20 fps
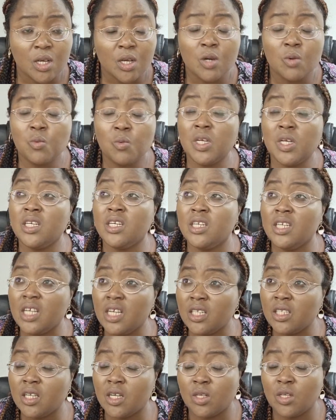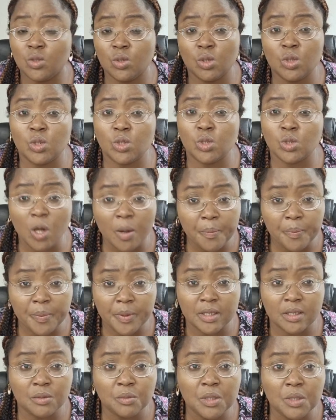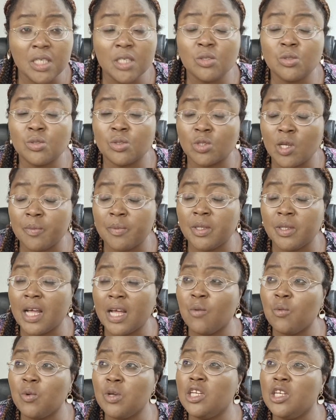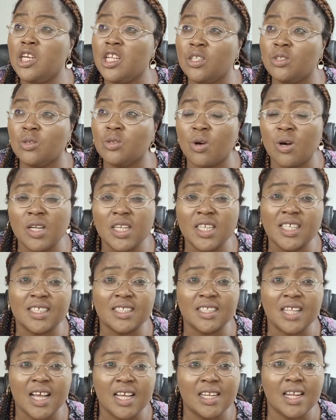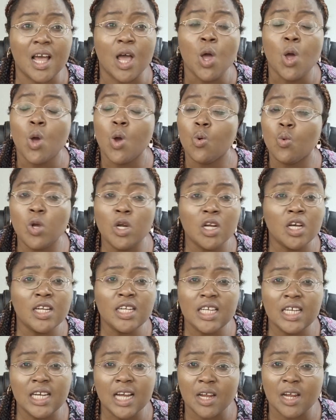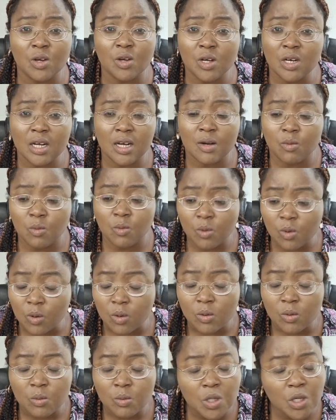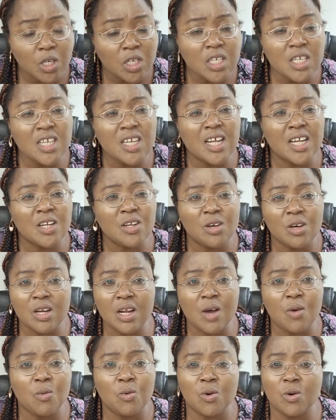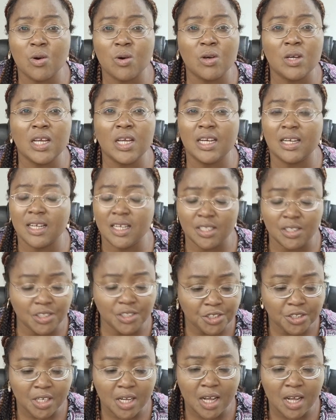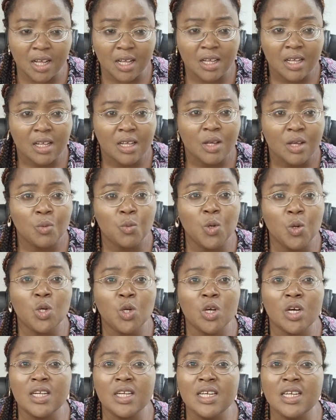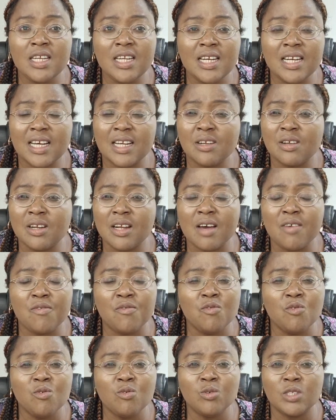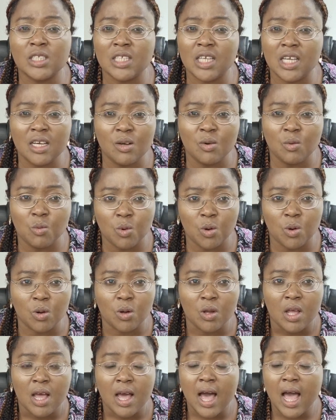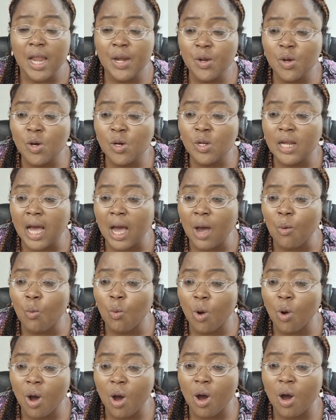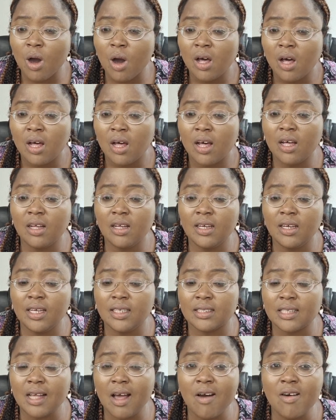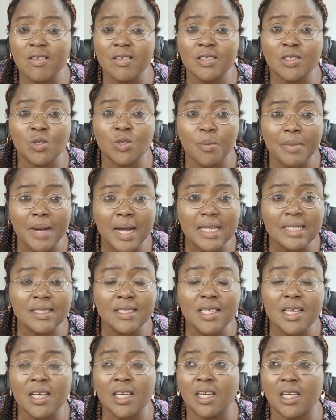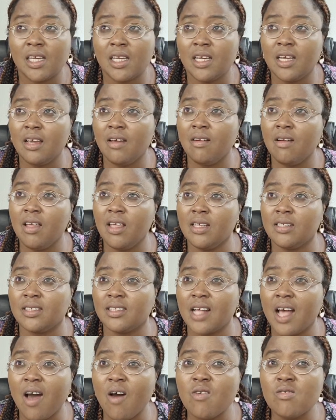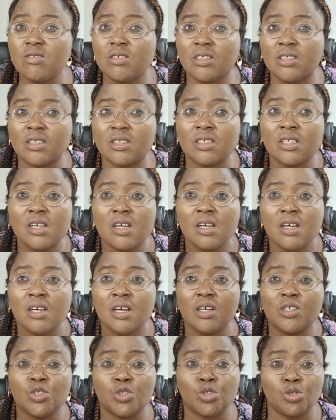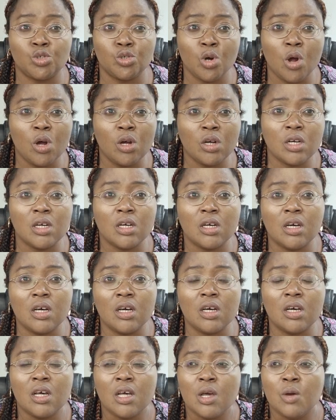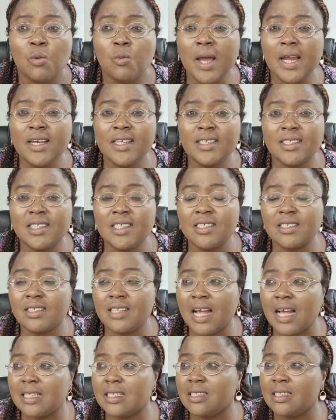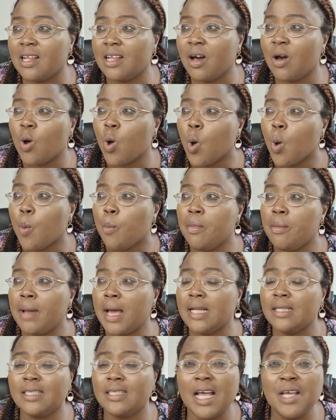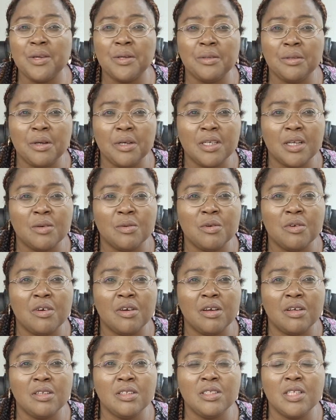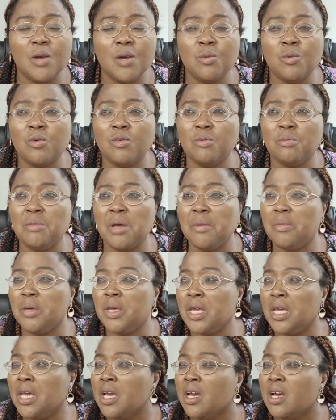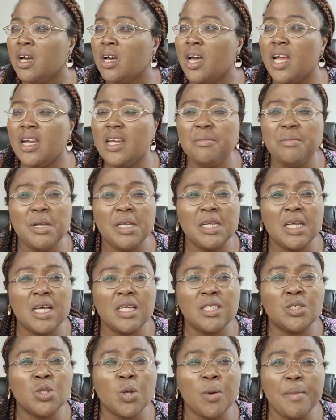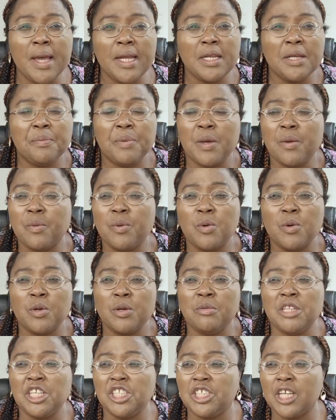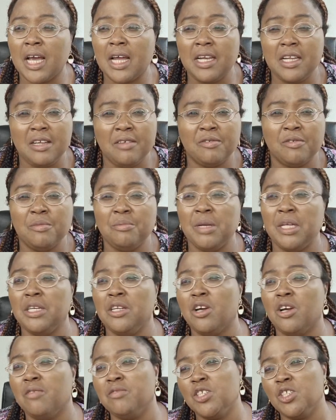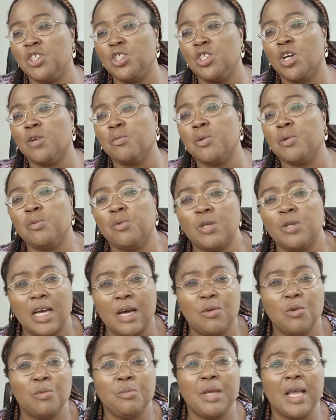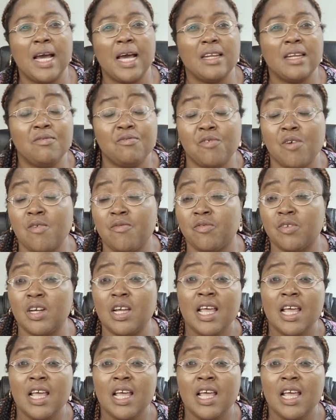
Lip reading: We need to stop it. We need to stop it. And we need to understand that we don't need another war. We don't need another war in Nigeria. We don't need another full-scale war. I know that war, it sounds romantic, it sounds strong. When this thing starts now, by the time you know it, they will maybe eliminate so many people initially, even many of these young people that will be at the forefront.